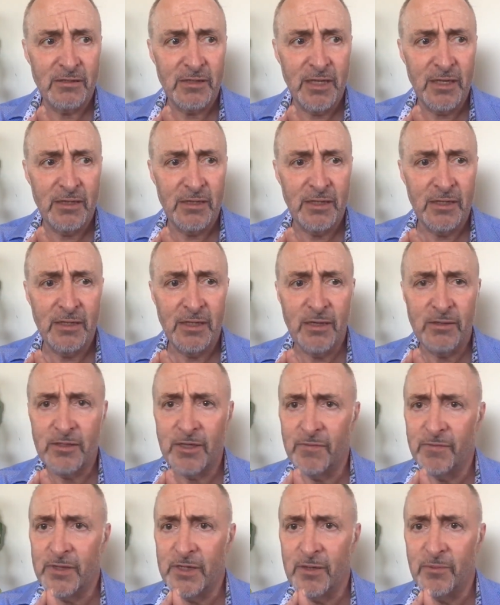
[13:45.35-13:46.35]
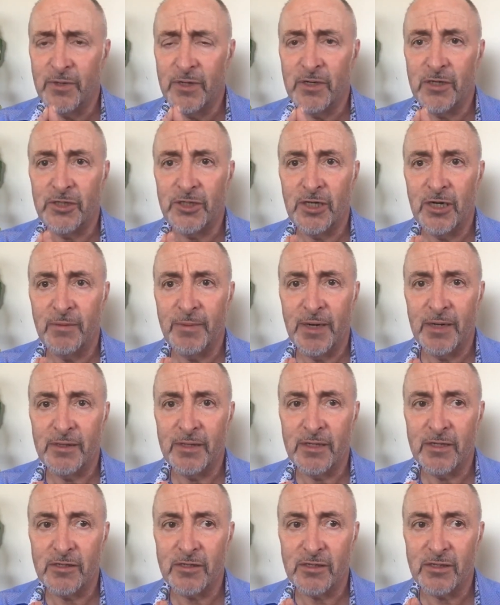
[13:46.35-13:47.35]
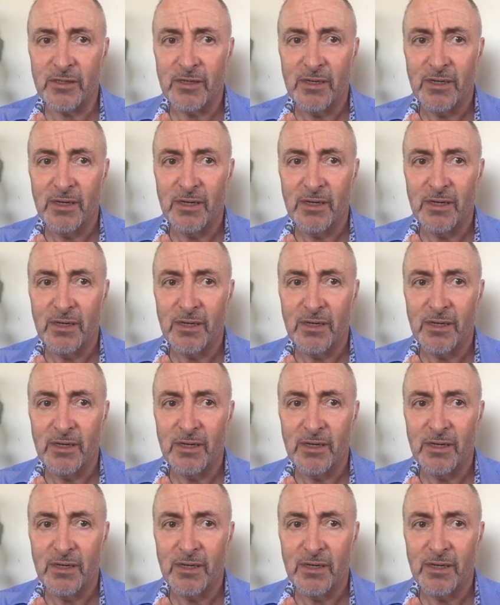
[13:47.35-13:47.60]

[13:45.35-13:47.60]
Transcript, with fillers: I think that is everything I wanted to share about this.